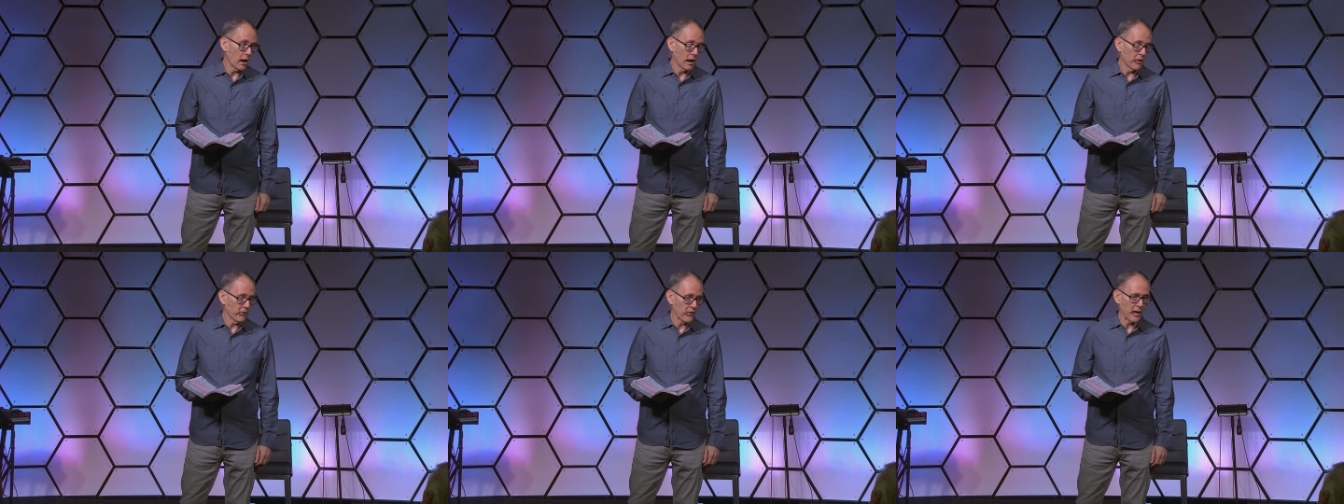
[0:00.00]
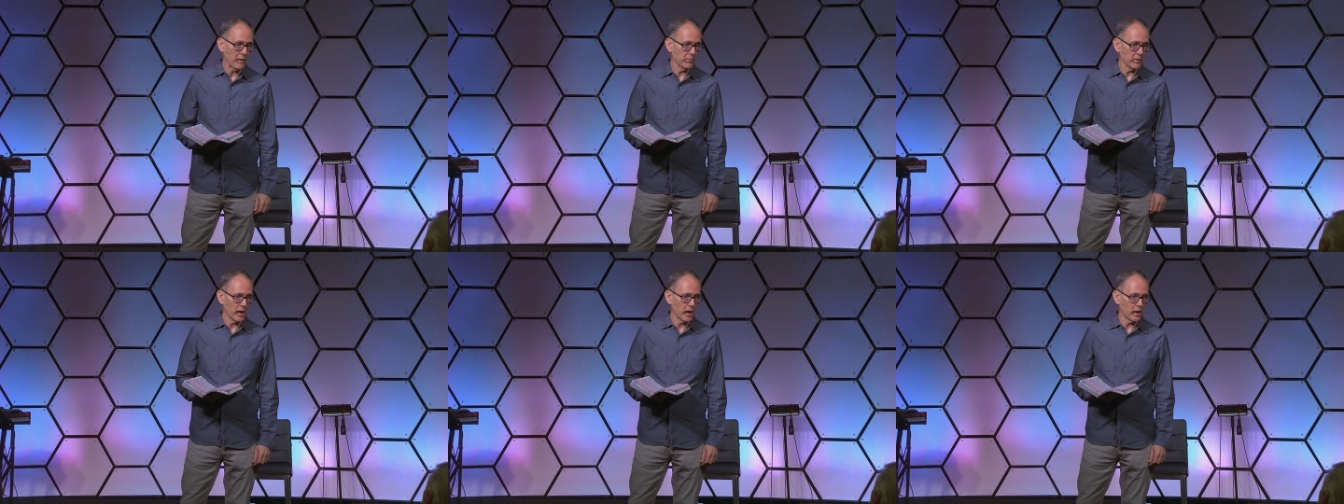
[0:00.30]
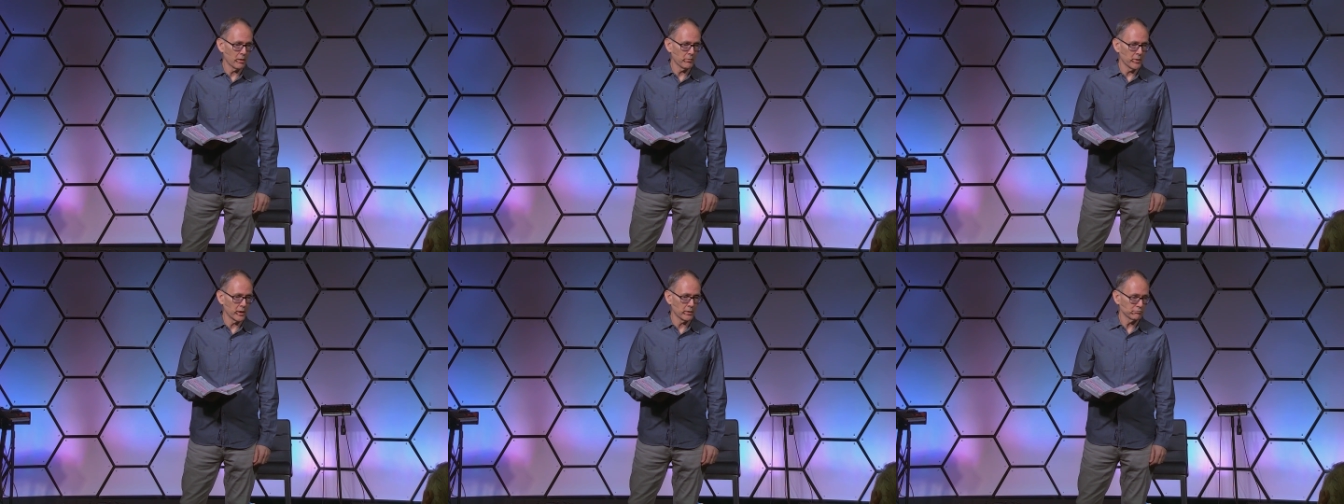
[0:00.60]
if I'm
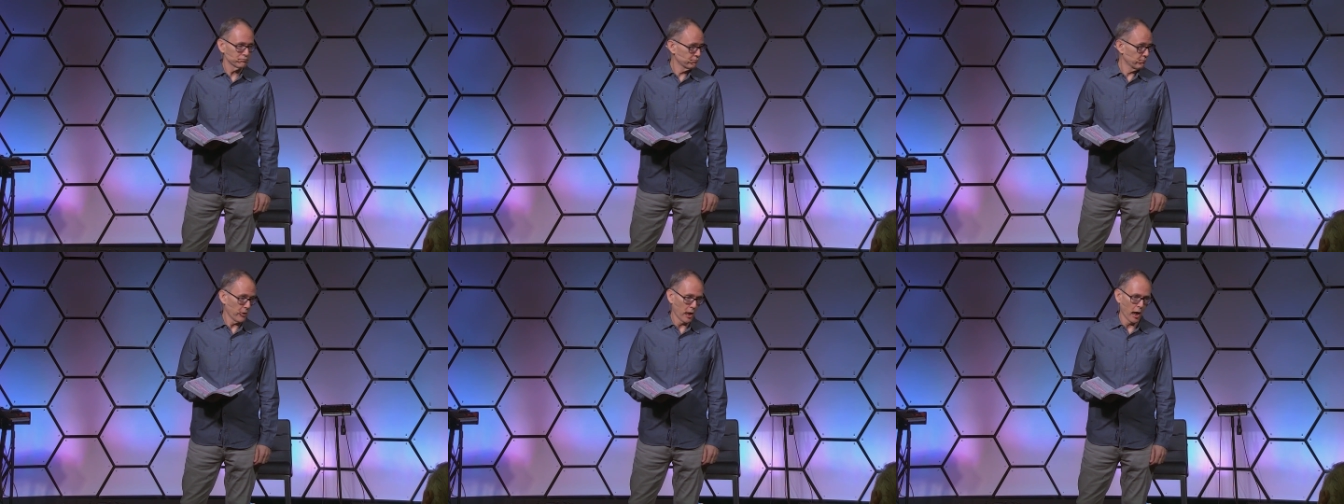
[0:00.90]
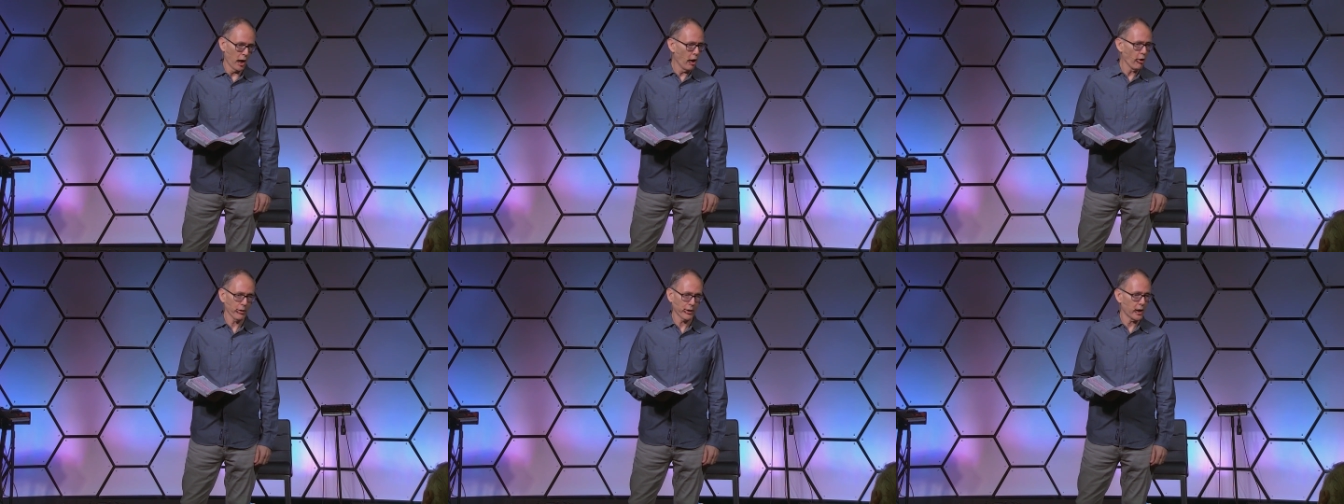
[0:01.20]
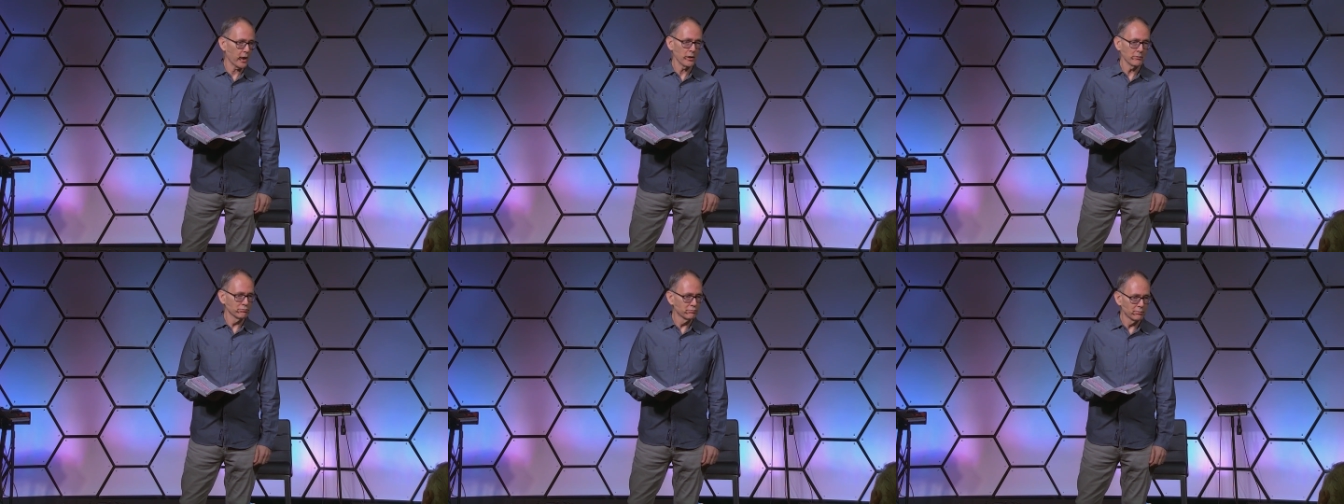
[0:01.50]
God, I'm like,
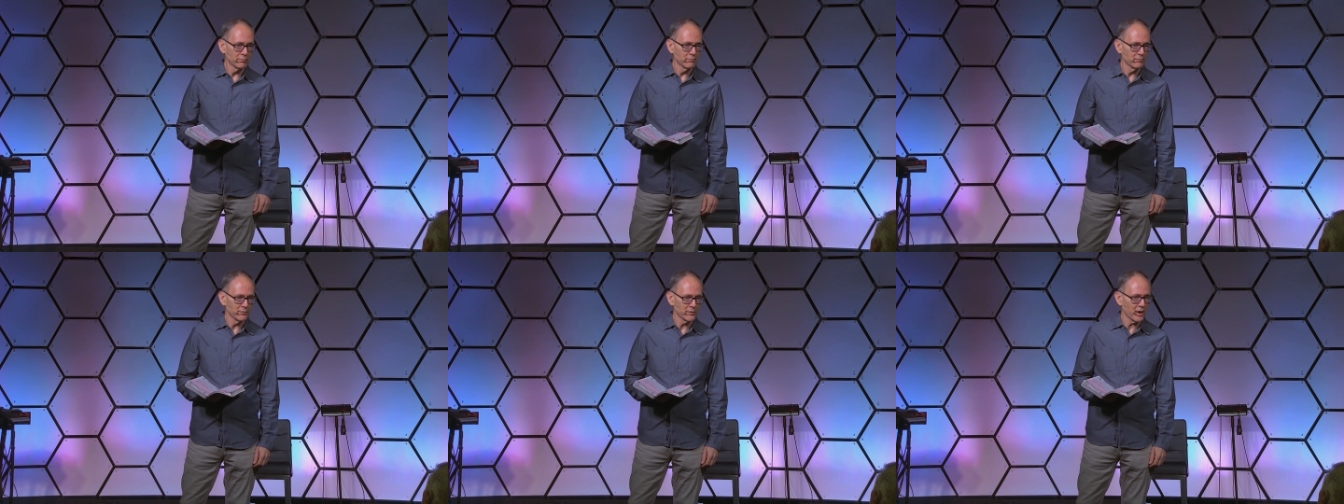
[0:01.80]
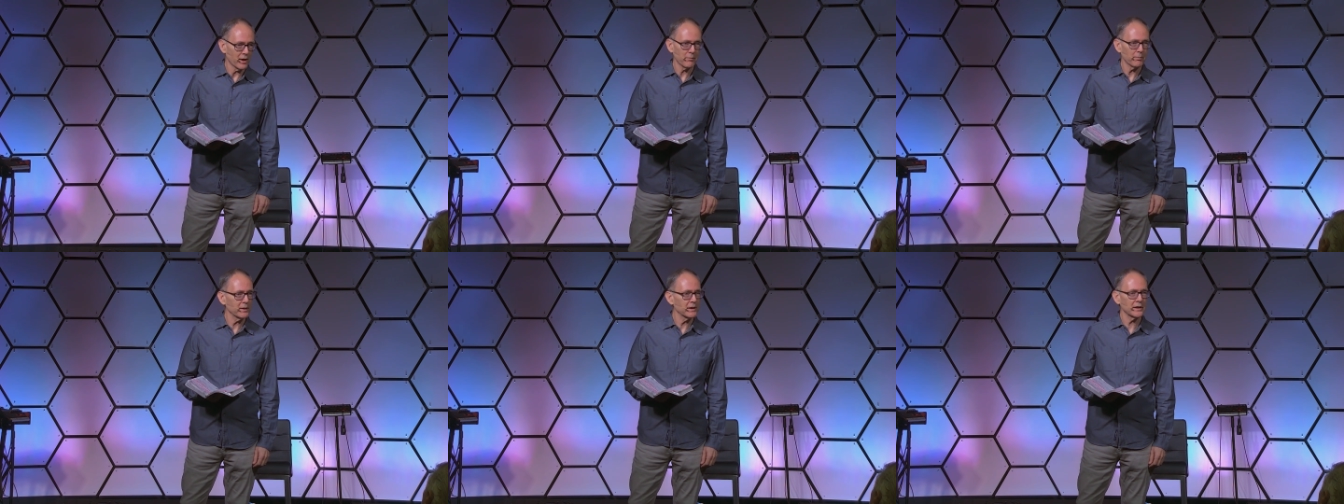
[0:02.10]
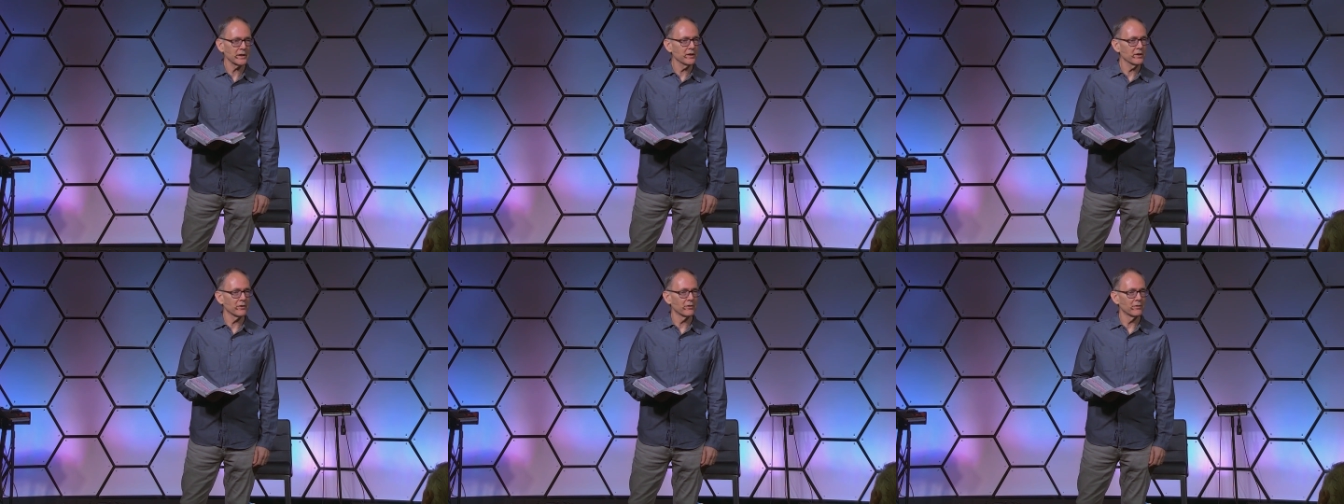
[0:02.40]
okay, not a big
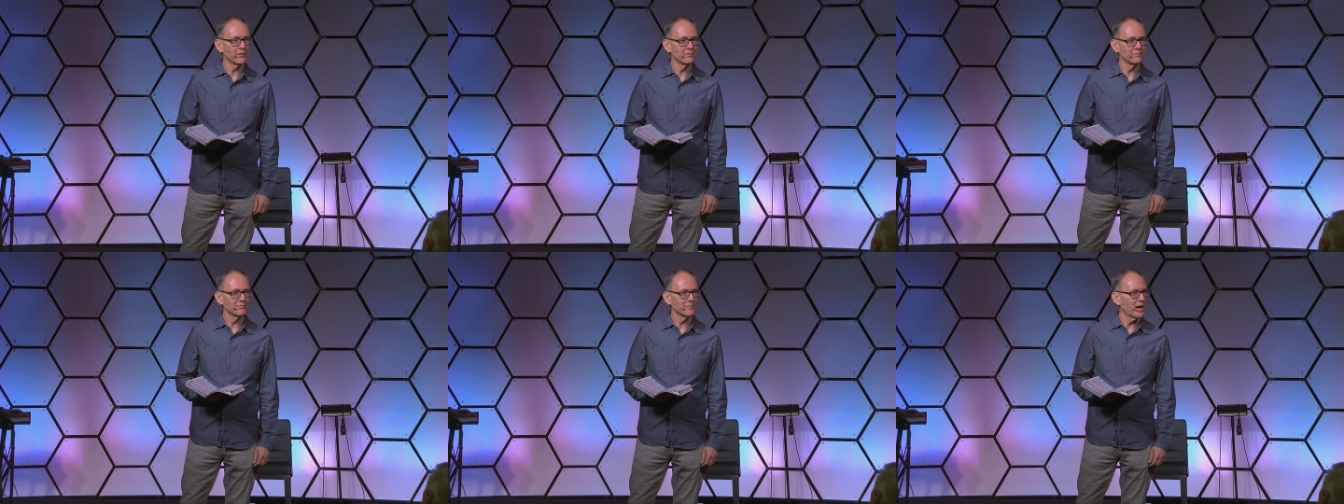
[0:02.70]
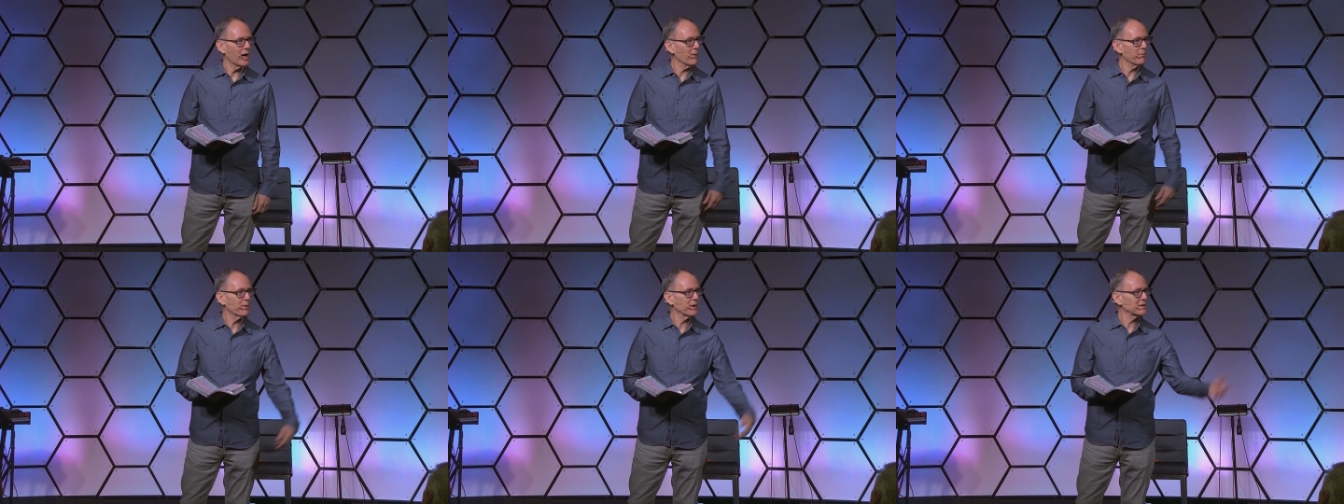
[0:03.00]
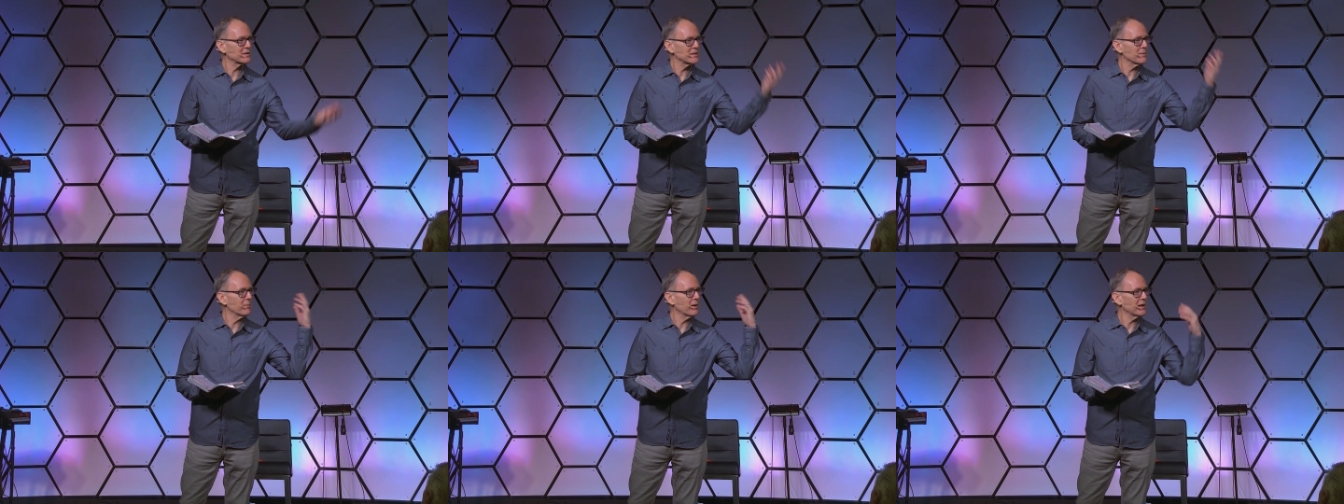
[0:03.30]
deal. I'll
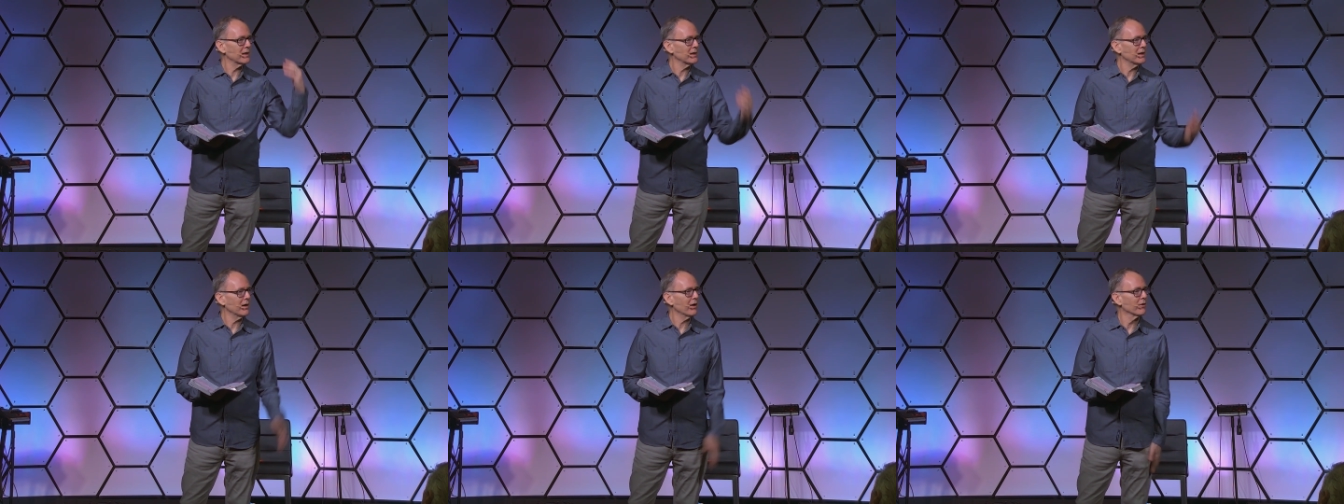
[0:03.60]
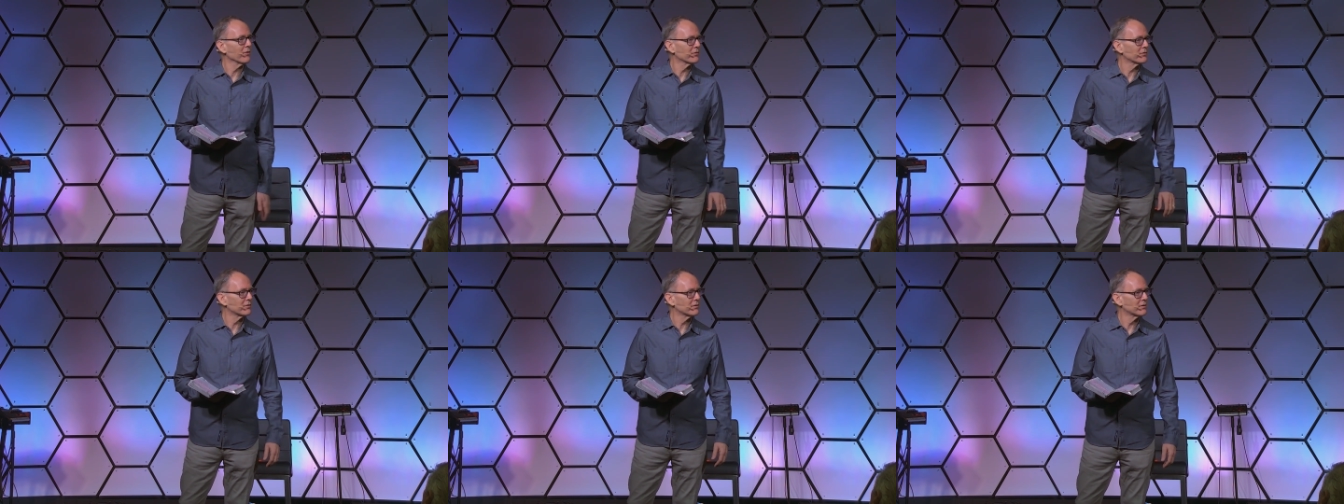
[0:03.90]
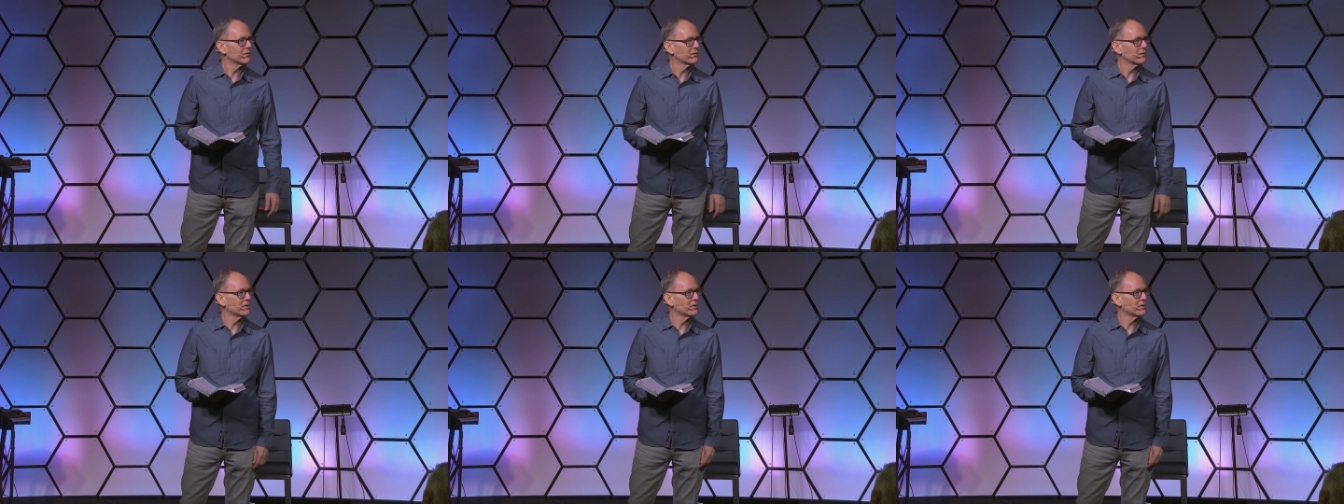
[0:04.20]
pick somebody else.